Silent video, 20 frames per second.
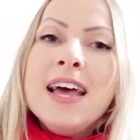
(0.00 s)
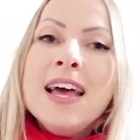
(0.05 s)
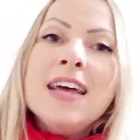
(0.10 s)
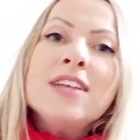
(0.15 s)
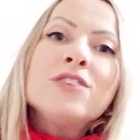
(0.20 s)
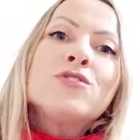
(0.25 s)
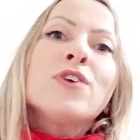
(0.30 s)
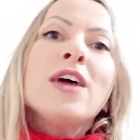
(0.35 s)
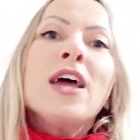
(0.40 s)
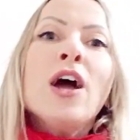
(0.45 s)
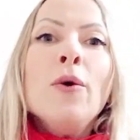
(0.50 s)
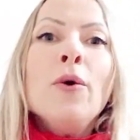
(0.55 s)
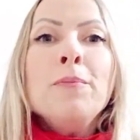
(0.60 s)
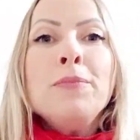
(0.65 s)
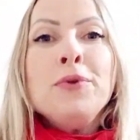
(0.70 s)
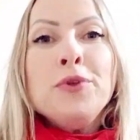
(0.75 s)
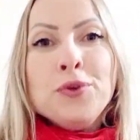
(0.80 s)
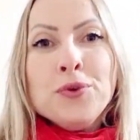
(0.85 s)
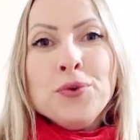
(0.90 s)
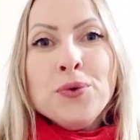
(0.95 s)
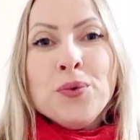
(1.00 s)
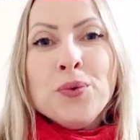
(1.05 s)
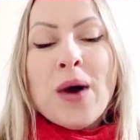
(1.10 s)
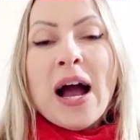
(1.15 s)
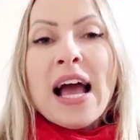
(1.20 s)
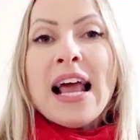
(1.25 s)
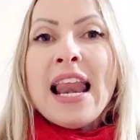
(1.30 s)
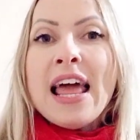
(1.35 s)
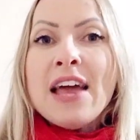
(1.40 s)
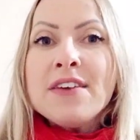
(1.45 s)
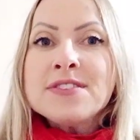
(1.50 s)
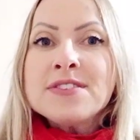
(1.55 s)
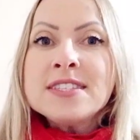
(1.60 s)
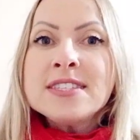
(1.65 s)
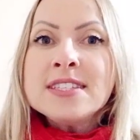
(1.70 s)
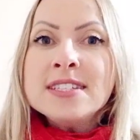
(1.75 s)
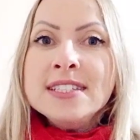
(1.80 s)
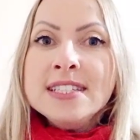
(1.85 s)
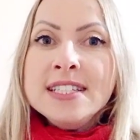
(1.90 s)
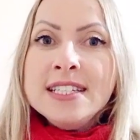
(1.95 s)
And to help you, I left
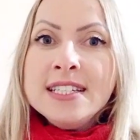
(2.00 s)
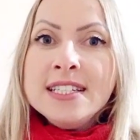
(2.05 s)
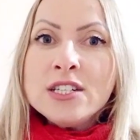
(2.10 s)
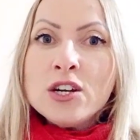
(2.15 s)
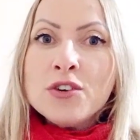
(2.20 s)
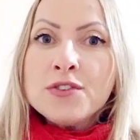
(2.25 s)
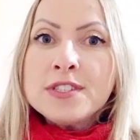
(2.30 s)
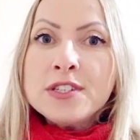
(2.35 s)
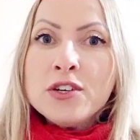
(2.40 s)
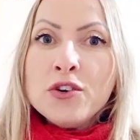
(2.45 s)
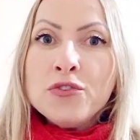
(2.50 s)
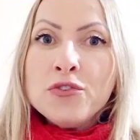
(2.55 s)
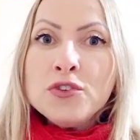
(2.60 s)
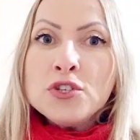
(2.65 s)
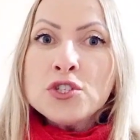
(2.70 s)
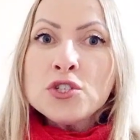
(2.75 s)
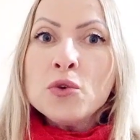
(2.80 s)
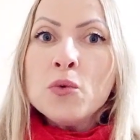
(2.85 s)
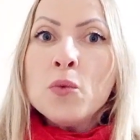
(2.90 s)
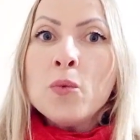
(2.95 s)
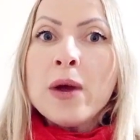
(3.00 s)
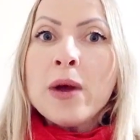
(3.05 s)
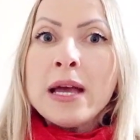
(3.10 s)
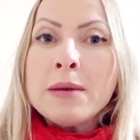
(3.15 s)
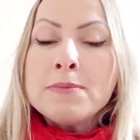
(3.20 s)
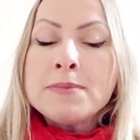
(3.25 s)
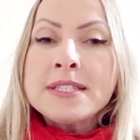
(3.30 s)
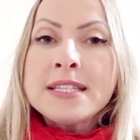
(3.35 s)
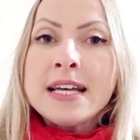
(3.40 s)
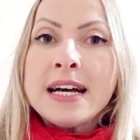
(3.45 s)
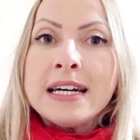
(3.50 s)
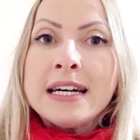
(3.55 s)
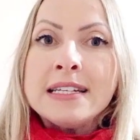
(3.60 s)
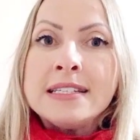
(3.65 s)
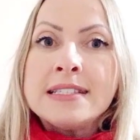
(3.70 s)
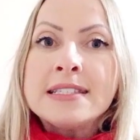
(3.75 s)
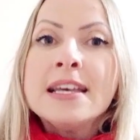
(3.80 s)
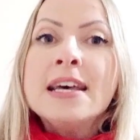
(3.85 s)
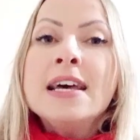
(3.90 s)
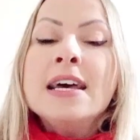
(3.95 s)
the link of the official
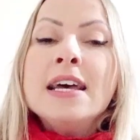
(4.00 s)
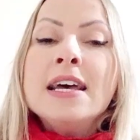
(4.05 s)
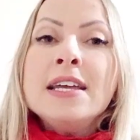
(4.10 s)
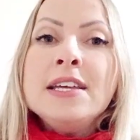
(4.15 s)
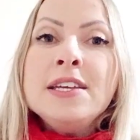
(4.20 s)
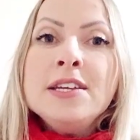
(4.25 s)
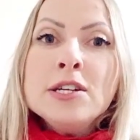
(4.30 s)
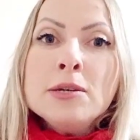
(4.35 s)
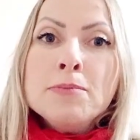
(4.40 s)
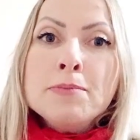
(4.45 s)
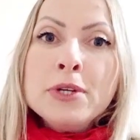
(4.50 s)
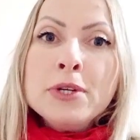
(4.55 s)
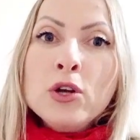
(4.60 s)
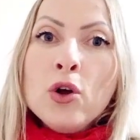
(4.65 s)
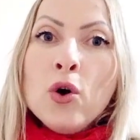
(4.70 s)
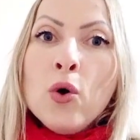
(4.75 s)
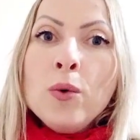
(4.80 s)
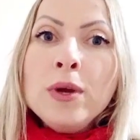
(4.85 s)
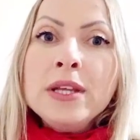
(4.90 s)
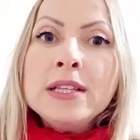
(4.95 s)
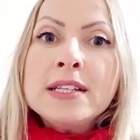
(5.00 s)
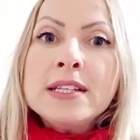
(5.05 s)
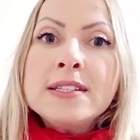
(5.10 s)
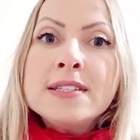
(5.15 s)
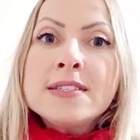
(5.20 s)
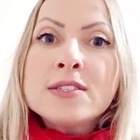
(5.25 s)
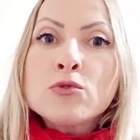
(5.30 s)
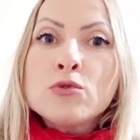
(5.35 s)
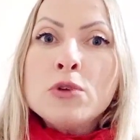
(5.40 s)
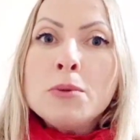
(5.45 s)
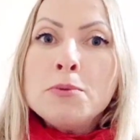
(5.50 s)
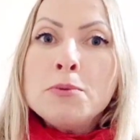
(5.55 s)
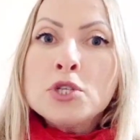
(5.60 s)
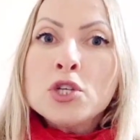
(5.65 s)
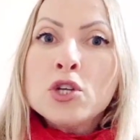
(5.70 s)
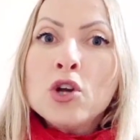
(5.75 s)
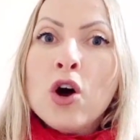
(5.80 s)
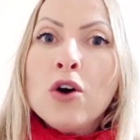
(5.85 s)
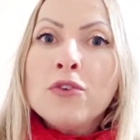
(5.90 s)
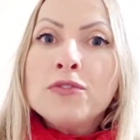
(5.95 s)
website here below in the
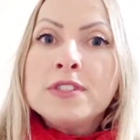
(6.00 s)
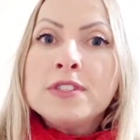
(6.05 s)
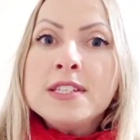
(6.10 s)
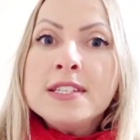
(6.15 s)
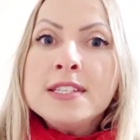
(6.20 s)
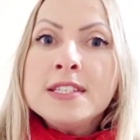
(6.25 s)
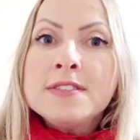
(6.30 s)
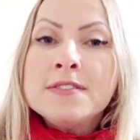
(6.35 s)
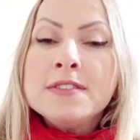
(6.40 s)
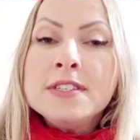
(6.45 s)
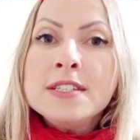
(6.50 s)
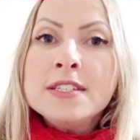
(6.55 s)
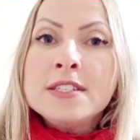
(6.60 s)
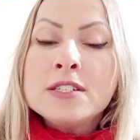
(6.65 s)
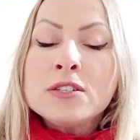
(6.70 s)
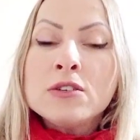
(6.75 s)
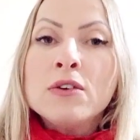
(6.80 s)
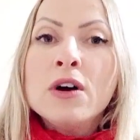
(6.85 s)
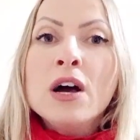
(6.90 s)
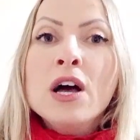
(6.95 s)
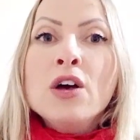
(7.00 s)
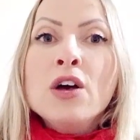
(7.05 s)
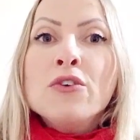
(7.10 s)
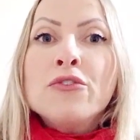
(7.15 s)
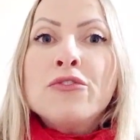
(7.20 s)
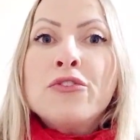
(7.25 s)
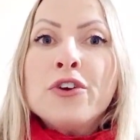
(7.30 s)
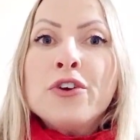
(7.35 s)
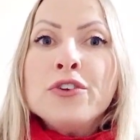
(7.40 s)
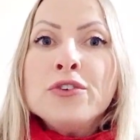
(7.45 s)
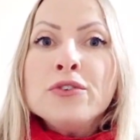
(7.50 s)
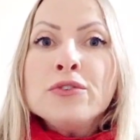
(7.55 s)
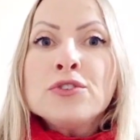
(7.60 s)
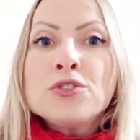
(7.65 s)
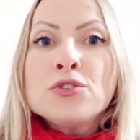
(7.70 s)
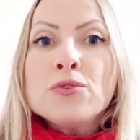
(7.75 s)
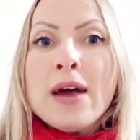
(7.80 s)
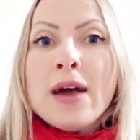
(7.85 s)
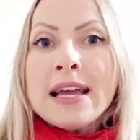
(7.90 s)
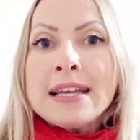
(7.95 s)
description of this video for you
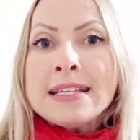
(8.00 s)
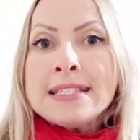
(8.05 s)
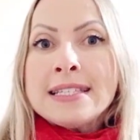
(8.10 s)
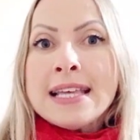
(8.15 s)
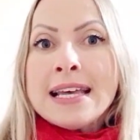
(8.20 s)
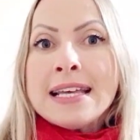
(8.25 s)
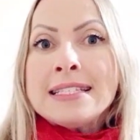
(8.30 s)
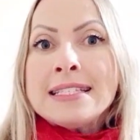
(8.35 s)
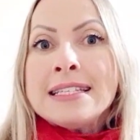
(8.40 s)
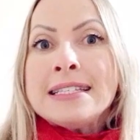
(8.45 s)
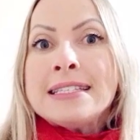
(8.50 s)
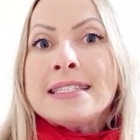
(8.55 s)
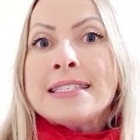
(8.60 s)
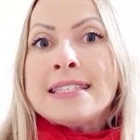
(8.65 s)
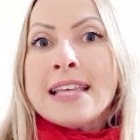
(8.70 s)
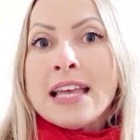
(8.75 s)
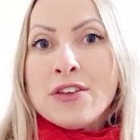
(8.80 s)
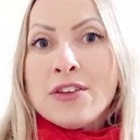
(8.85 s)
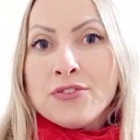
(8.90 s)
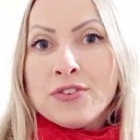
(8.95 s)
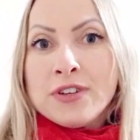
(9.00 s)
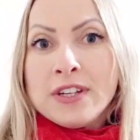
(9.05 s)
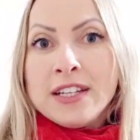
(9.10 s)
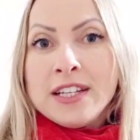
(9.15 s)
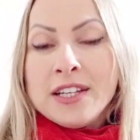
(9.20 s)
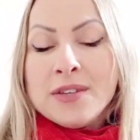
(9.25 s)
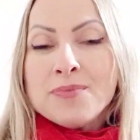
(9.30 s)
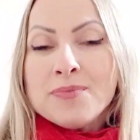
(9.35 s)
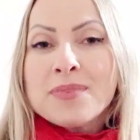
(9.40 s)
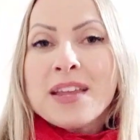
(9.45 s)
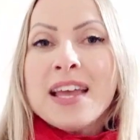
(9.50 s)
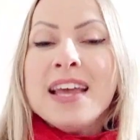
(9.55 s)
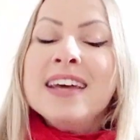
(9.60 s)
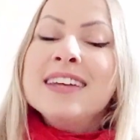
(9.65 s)
to access it safely.